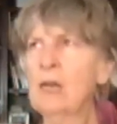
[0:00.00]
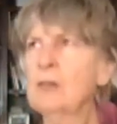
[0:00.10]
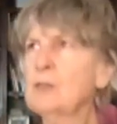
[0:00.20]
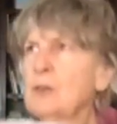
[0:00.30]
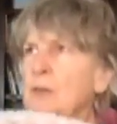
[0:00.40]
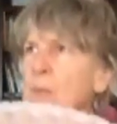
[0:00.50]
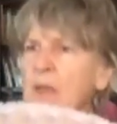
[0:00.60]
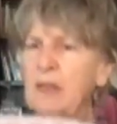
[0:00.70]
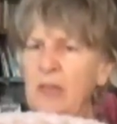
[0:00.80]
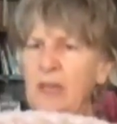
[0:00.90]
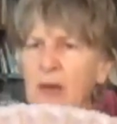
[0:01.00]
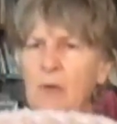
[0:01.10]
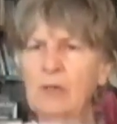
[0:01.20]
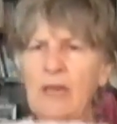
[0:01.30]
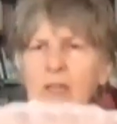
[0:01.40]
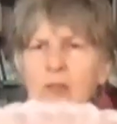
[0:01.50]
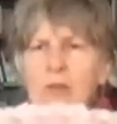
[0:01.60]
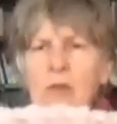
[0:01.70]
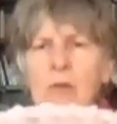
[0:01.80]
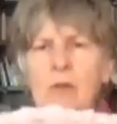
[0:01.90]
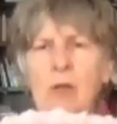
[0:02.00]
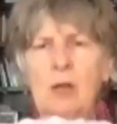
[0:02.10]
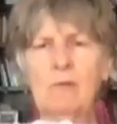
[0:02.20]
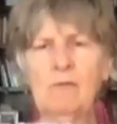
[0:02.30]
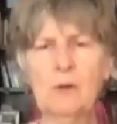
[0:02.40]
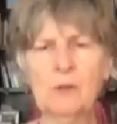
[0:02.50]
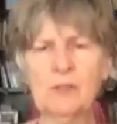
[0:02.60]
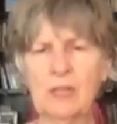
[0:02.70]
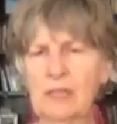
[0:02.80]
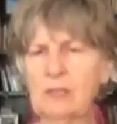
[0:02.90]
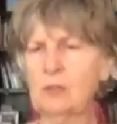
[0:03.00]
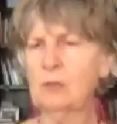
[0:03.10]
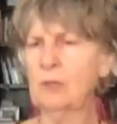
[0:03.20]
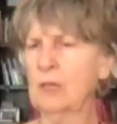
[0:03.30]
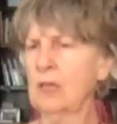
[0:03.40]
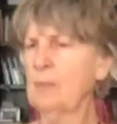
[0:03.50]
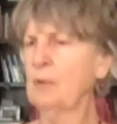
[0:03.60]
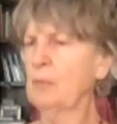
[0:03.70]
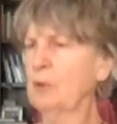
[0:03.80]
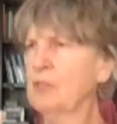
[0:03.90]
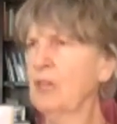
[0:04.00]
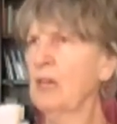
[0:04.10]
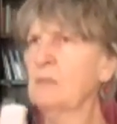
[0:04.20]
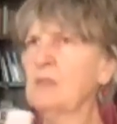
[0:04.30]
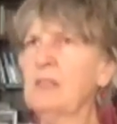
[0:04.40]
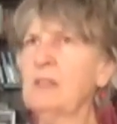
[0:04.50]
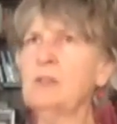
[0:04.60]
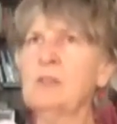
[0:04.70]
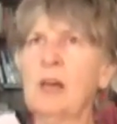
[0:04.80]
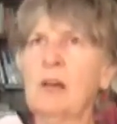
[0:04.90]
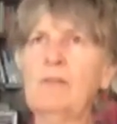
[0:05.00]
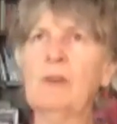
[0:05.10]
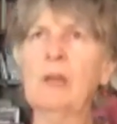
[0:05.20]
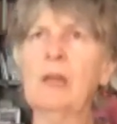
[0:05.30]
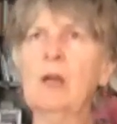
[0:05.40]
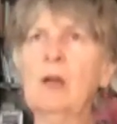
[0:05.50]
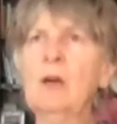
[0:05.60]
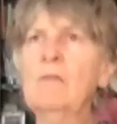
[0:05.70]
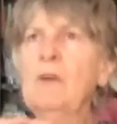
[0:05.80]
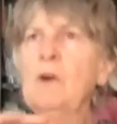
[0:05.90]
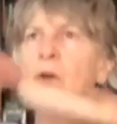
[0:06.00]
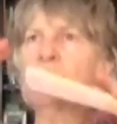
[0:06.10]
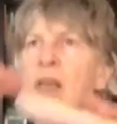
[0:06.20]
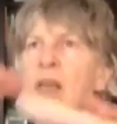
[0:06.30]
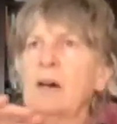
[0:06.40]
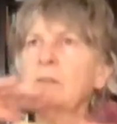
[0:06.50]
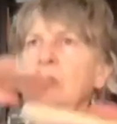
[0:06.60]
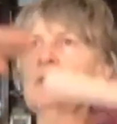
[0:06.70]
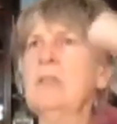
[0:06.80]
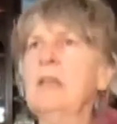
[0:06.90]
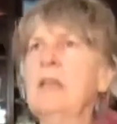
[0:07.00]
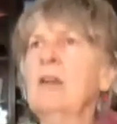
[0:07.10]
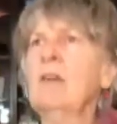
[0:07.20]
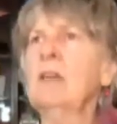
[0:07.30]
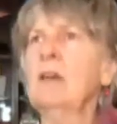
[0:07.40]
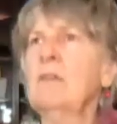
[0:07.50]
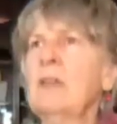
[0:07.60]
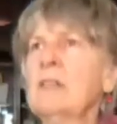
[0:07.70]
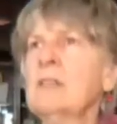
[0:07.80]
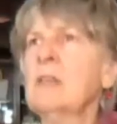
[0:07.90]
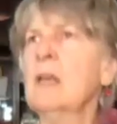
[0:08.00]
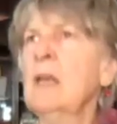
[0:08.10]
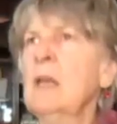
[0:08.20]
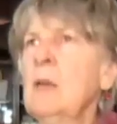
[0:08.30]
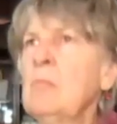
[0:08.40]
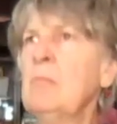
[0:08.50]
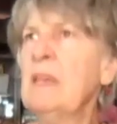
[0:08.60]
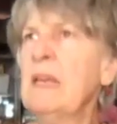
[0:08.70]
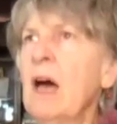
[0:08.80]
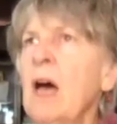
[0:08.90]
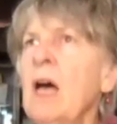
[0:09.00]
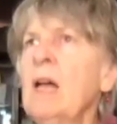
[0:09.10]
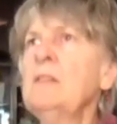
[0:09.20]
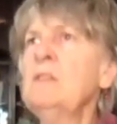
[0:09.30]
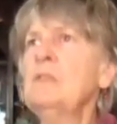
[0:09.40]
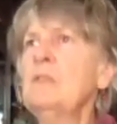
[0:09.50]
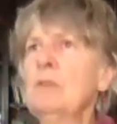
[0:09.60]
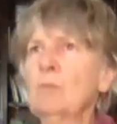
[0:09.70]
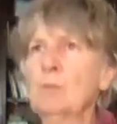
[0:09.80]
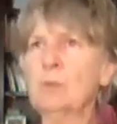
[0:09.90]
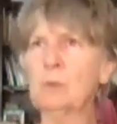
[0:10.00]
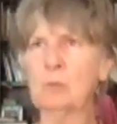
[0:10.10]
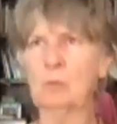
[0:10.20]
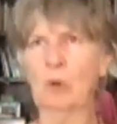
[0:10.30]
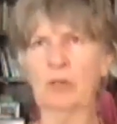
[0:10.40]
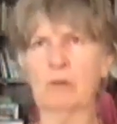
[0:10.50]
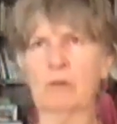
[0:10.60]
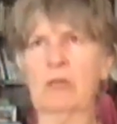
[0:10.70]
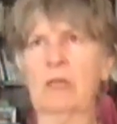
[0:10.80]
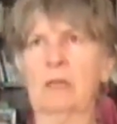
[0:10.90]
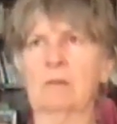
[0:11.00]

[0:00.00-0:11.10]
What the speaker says: So the big thing I would like you to focus on, let's do it a couple more times. Let yourself focus out to the area that's beyond the room where you're in.